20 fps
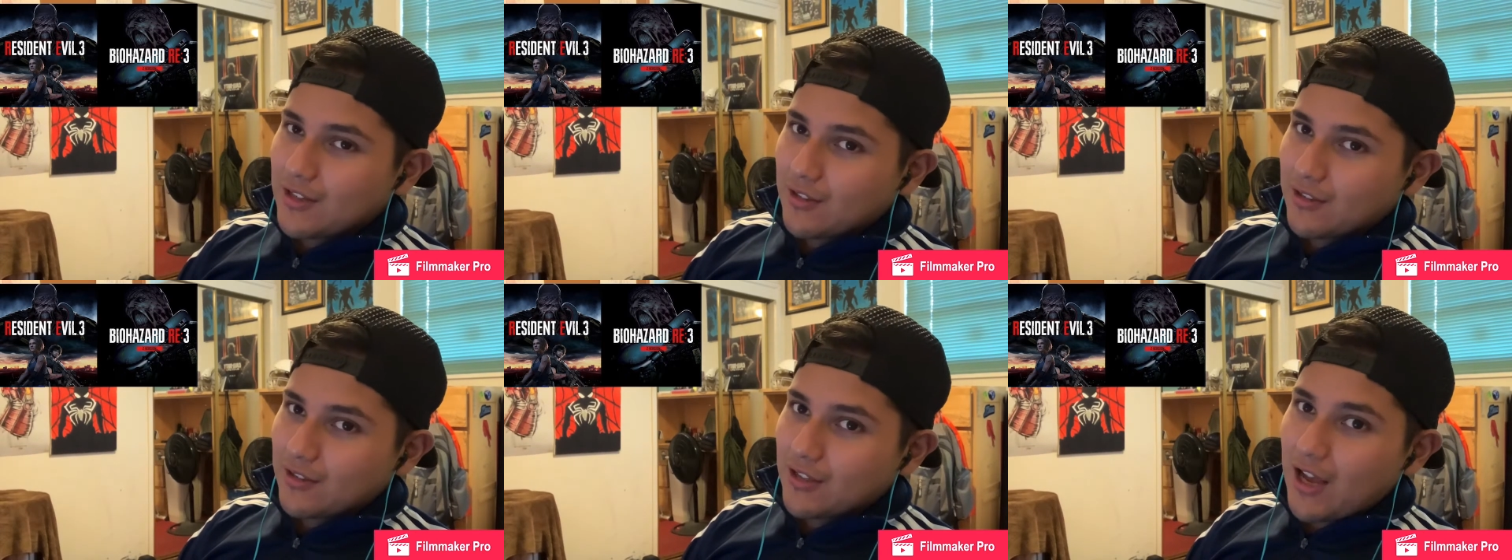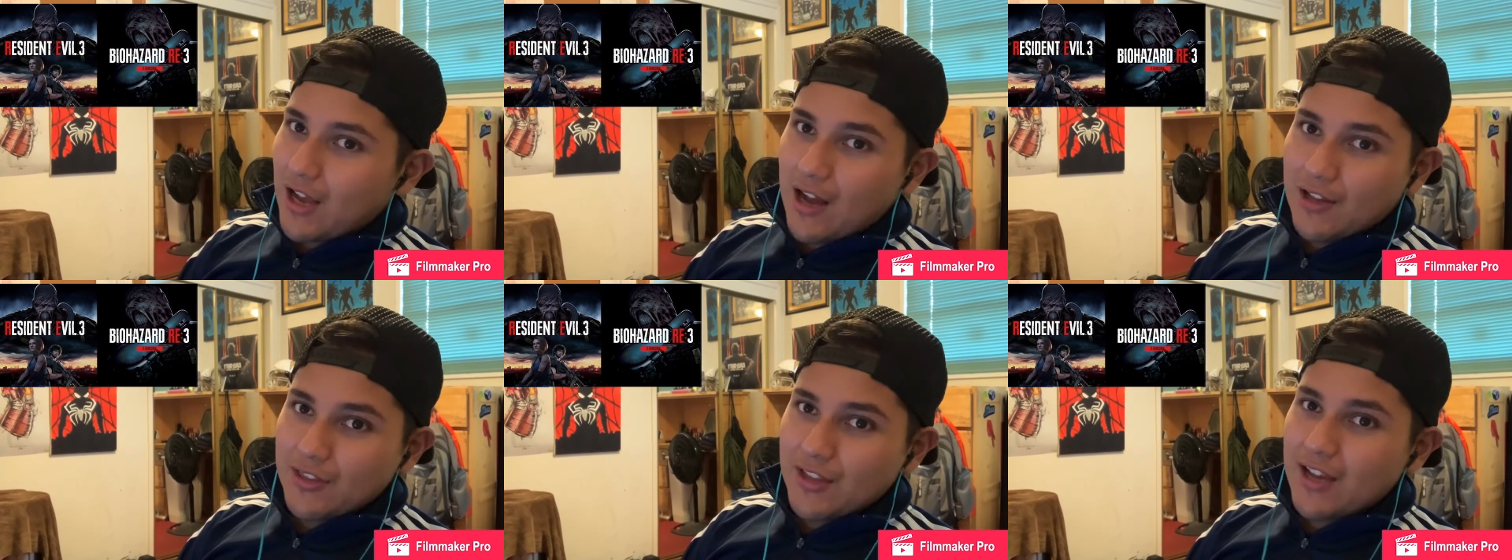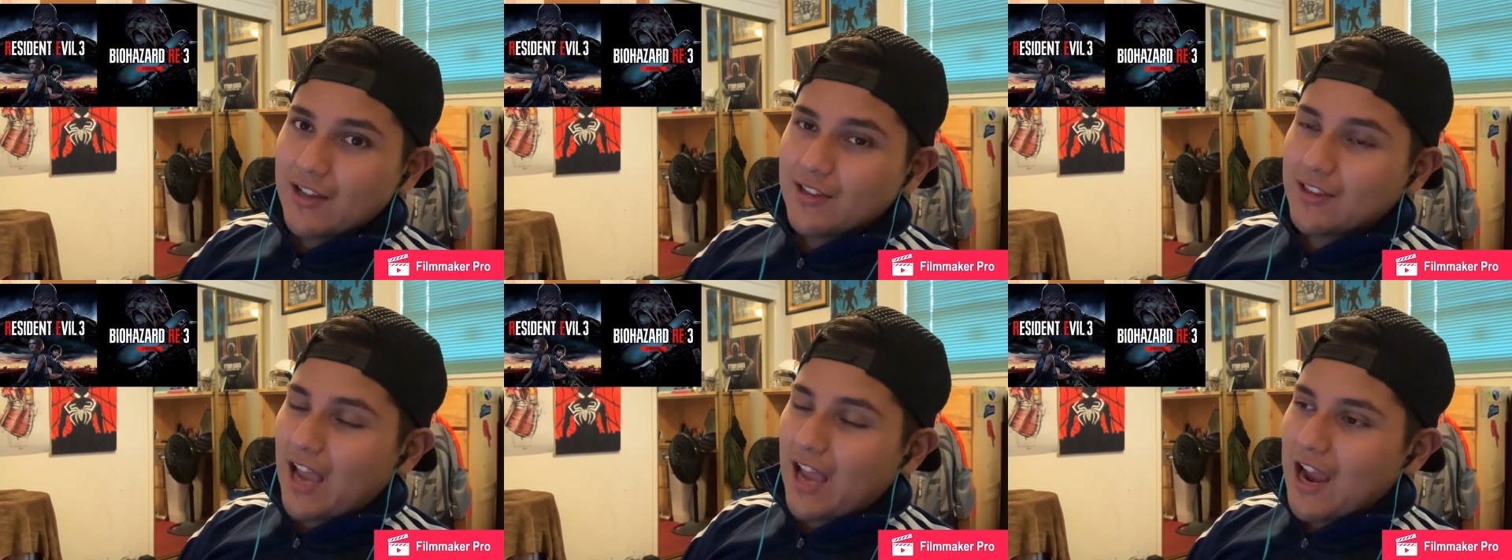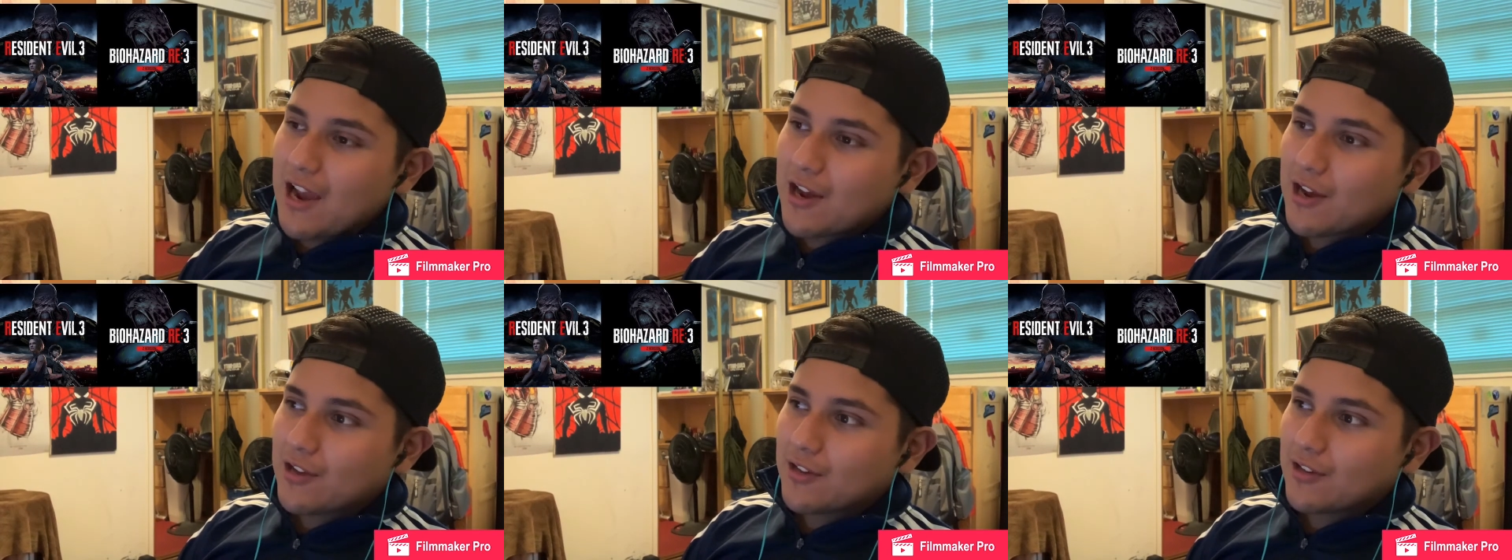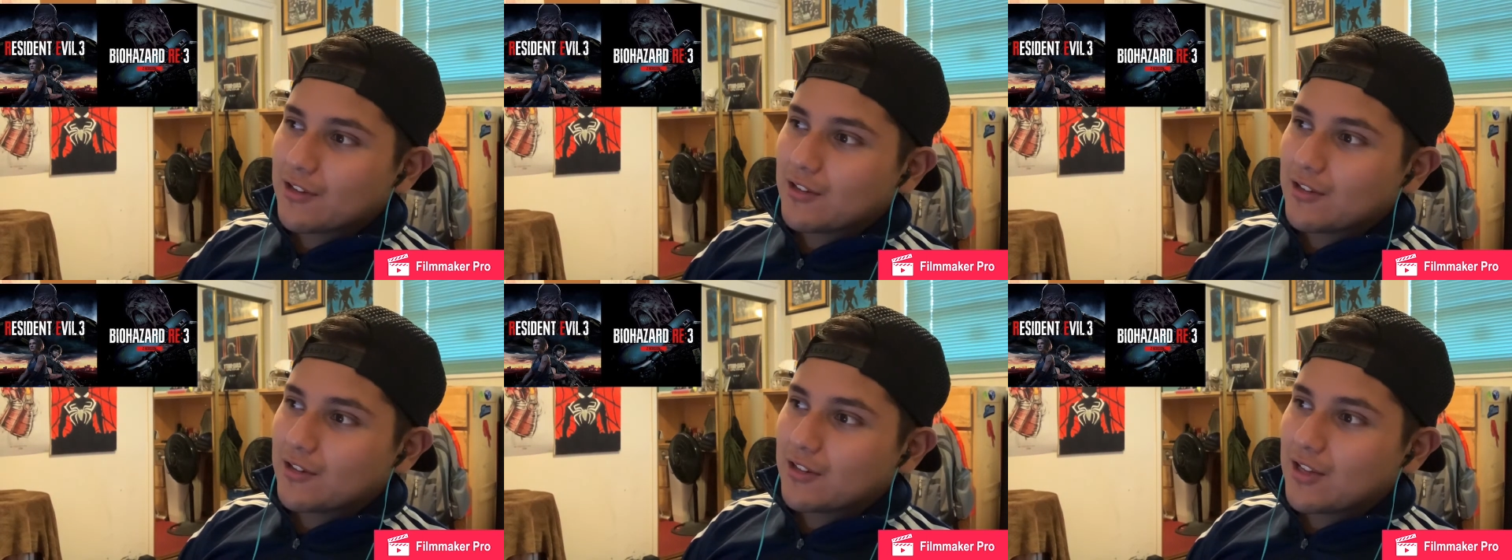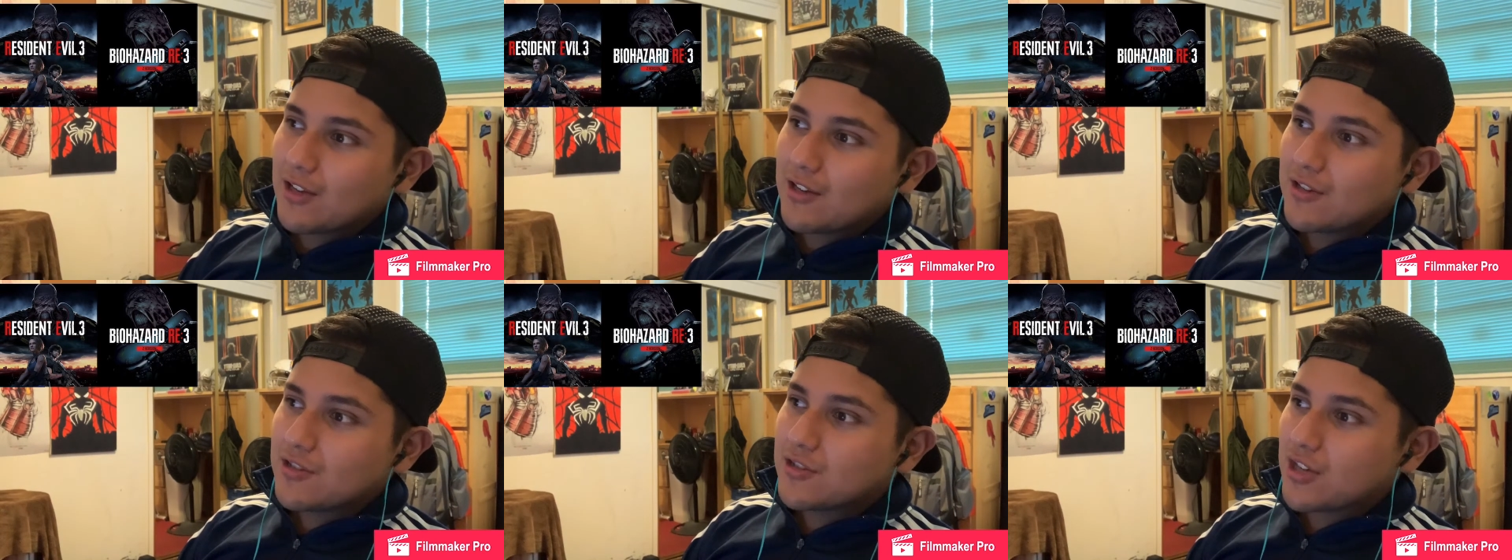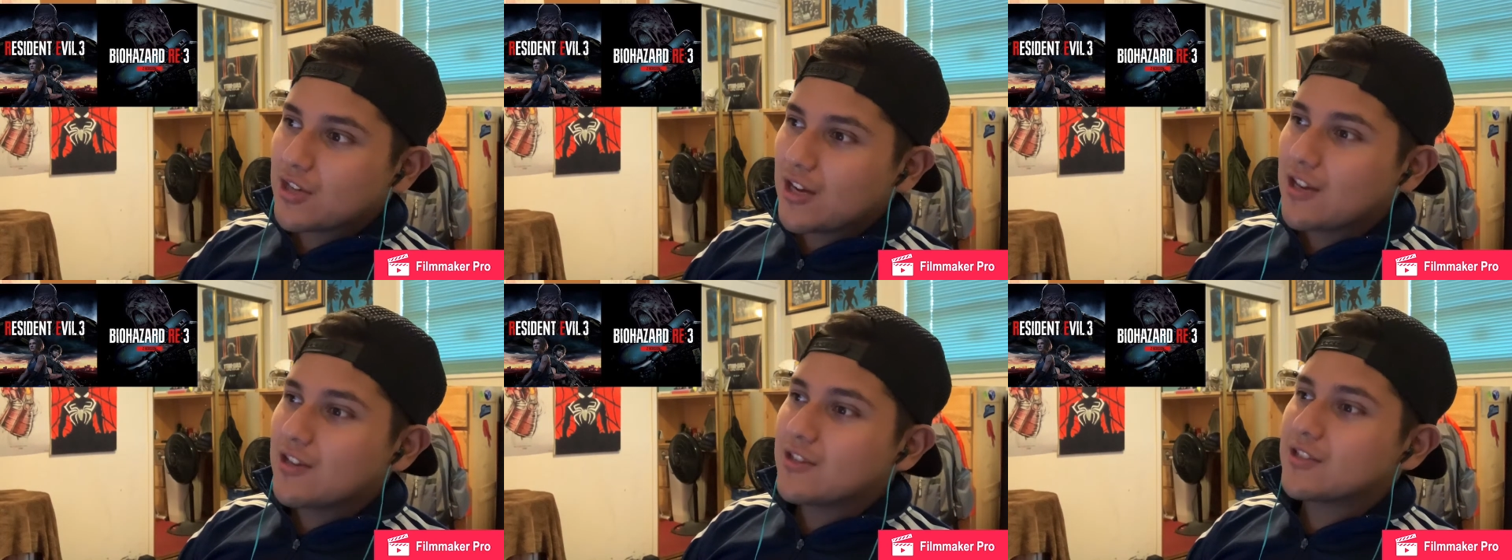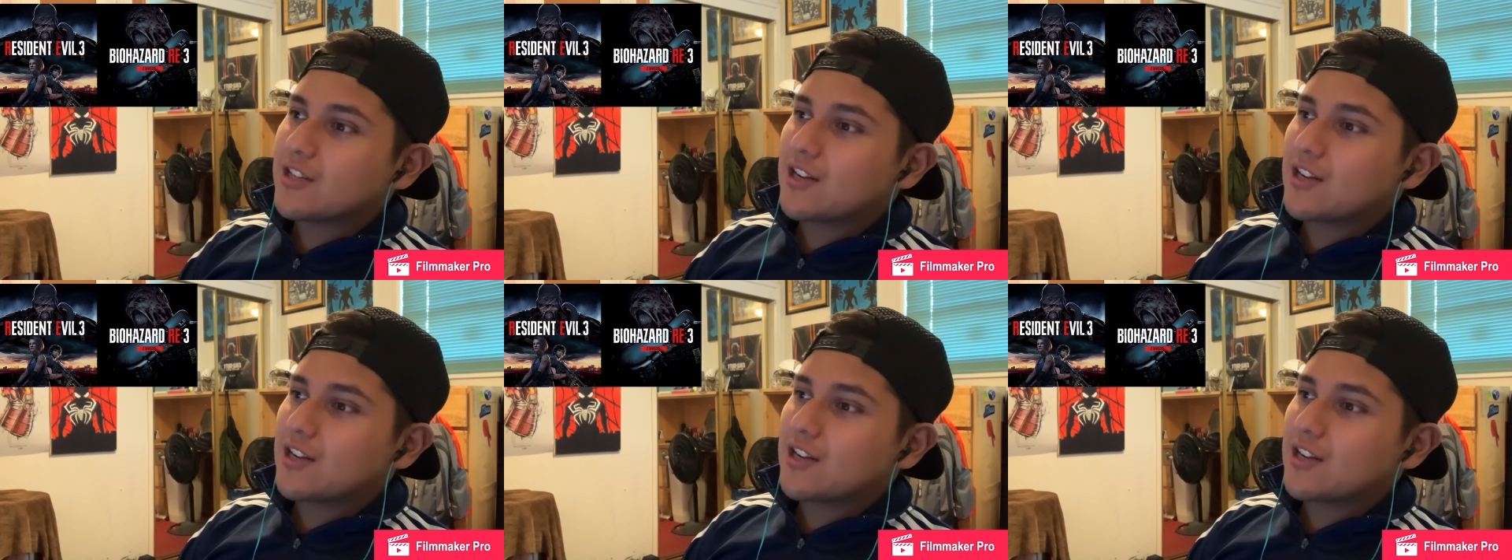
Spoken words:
yeah, that they changed